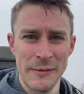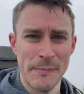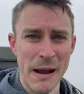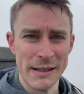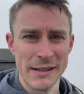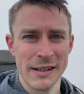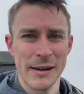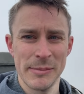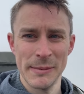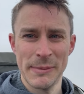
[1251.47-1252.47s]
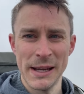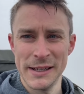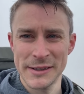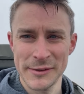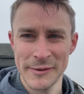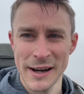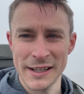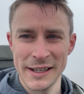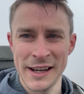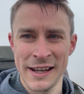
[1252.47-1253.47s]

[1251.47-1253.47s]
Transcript: bagged a couple of peaks already.